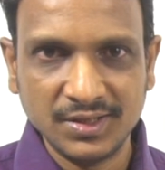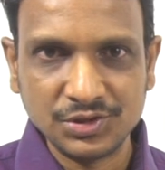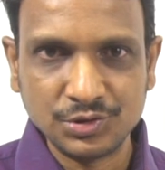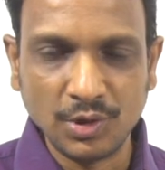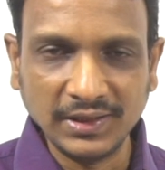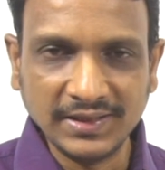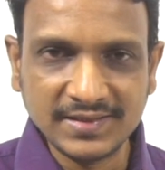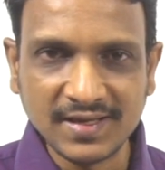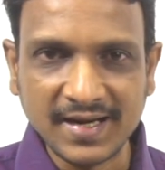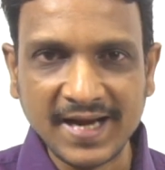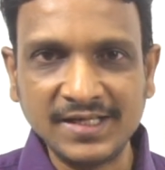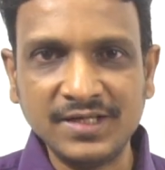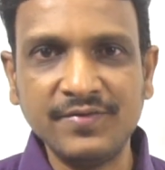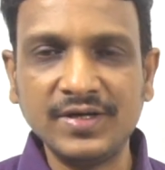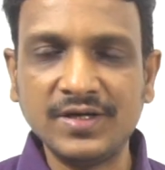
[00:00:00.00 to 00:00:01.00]
So all these are
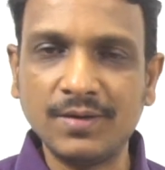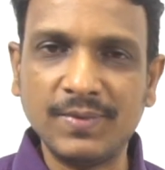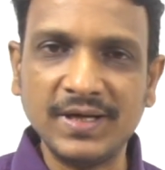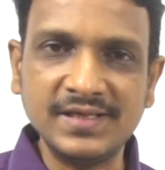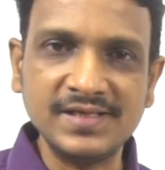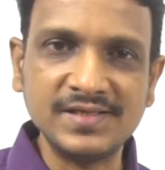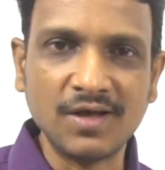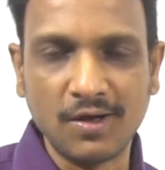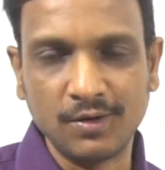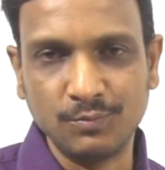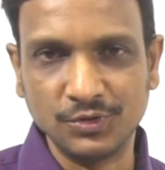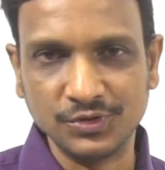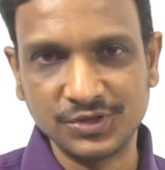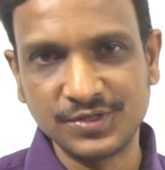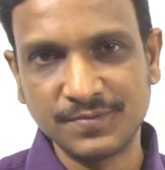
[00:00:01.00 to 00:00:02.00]
activated by these
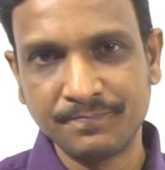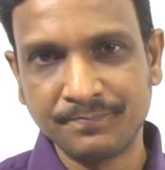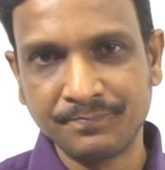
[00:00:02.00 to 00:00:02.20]
hormones.